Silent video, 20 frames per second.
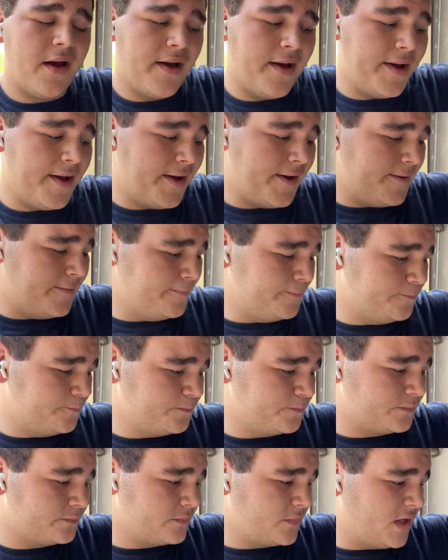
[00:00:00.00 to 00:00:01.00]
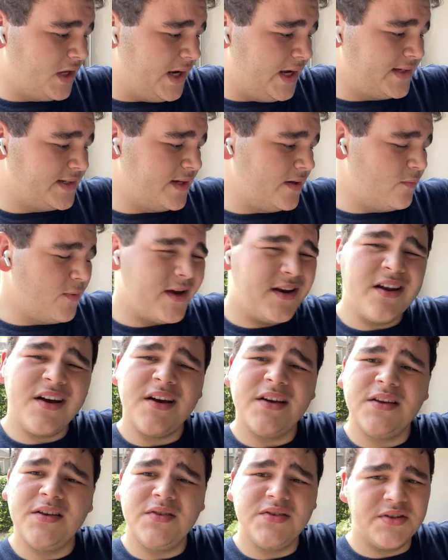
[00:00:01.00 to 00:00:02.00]
I said, why
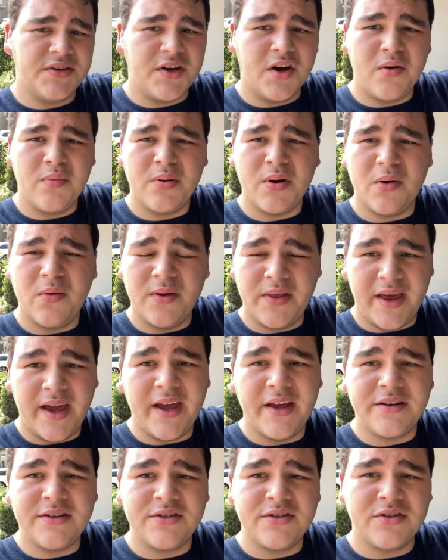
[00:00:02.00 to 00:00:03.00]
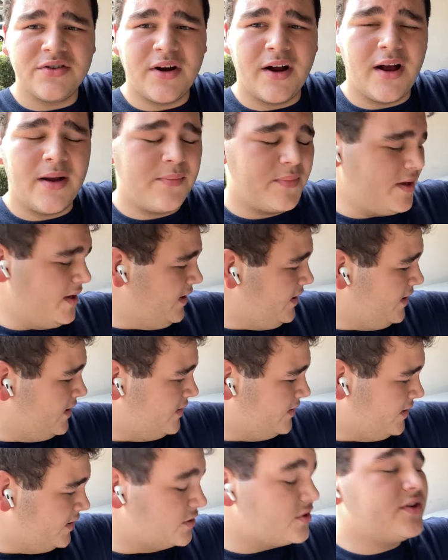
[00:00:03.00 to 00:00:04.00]
not use the GoPro with a head strap
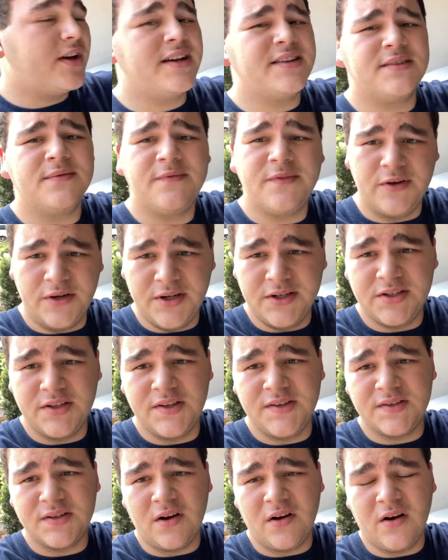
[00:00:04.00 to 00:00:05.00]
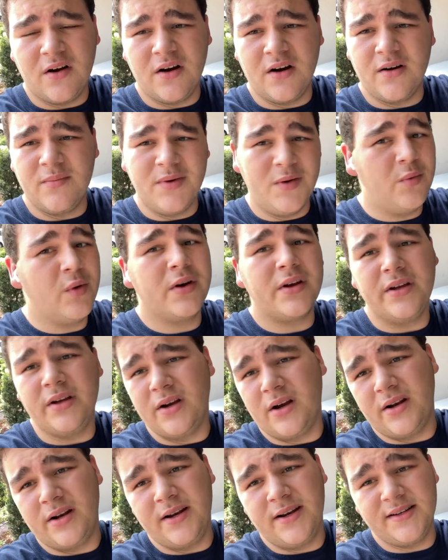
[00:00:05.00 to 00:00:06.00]
and get you guys some footage of this car, me working on it,